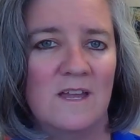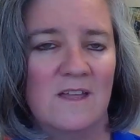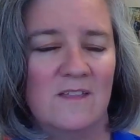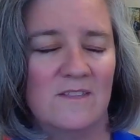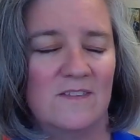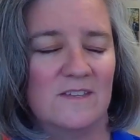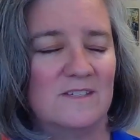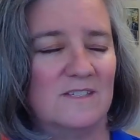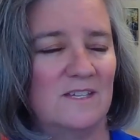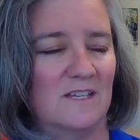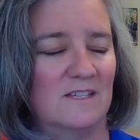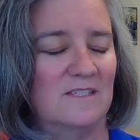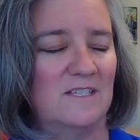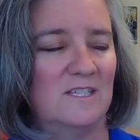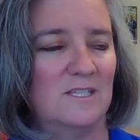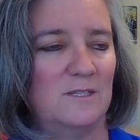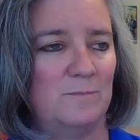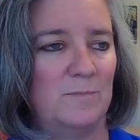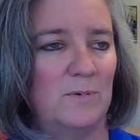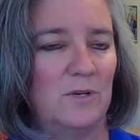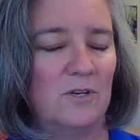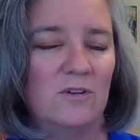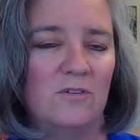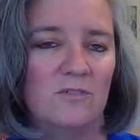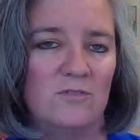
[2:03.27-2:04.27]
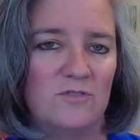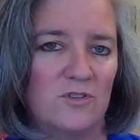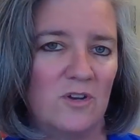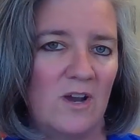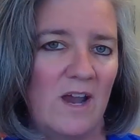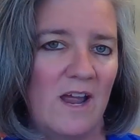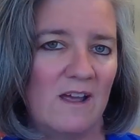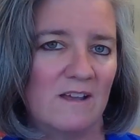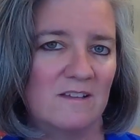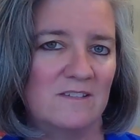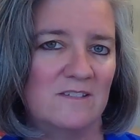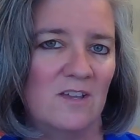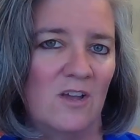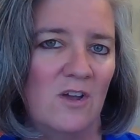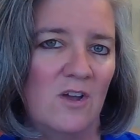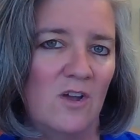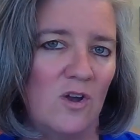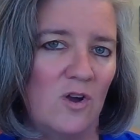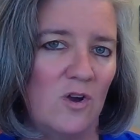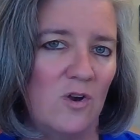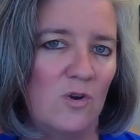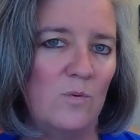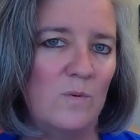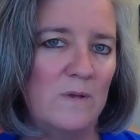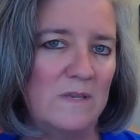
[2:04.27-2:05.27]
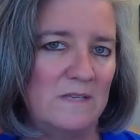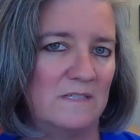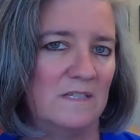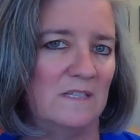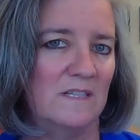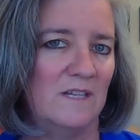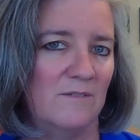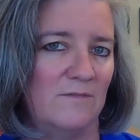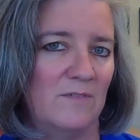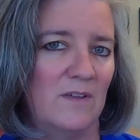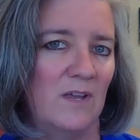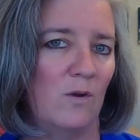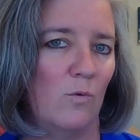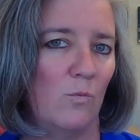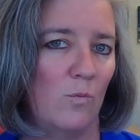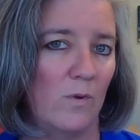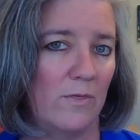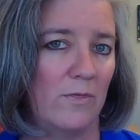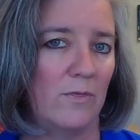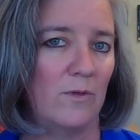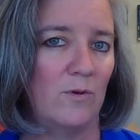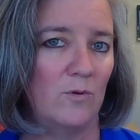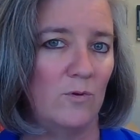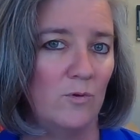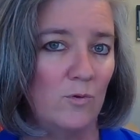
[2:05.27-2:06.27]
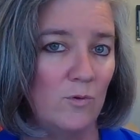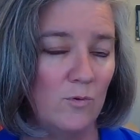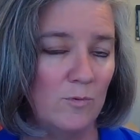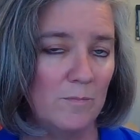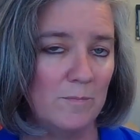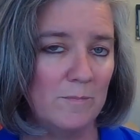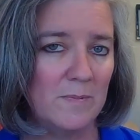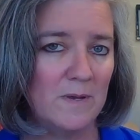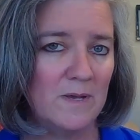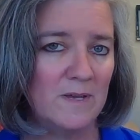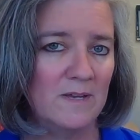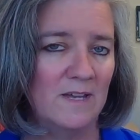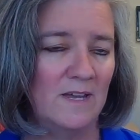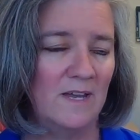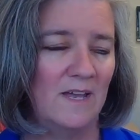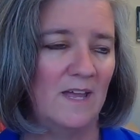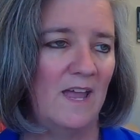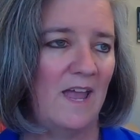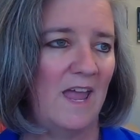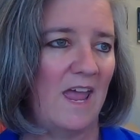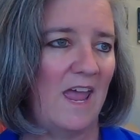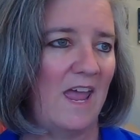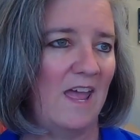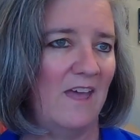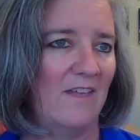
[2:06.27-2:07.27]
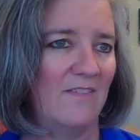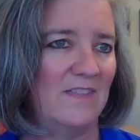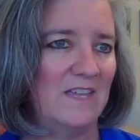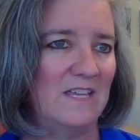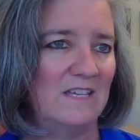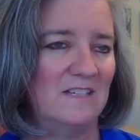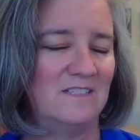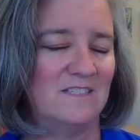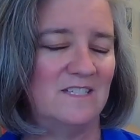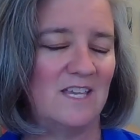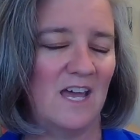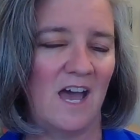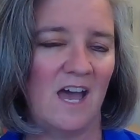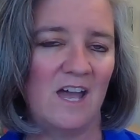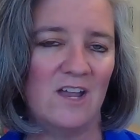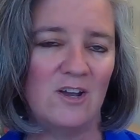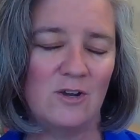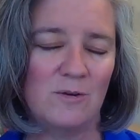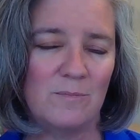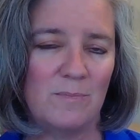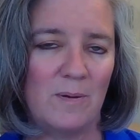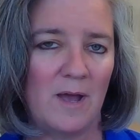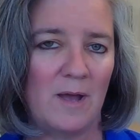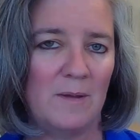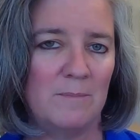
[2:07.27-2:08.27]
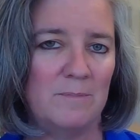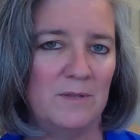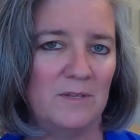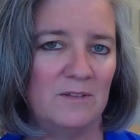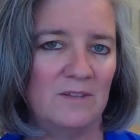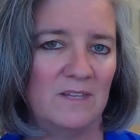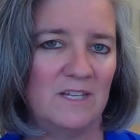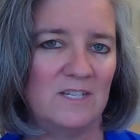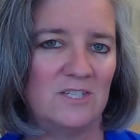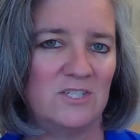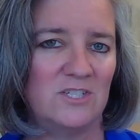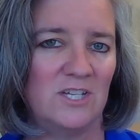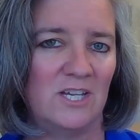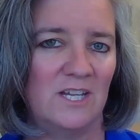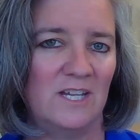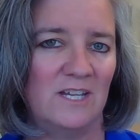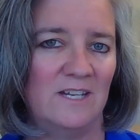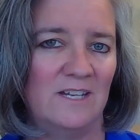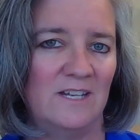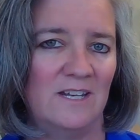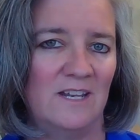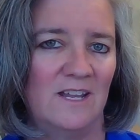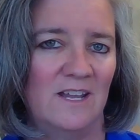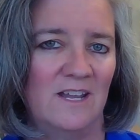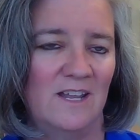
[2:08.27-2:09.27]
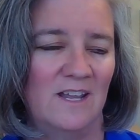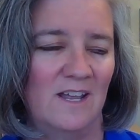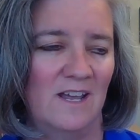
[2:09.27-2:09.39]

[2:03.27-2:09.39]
The Census Bureau tracks who is living with whom, and the entire population.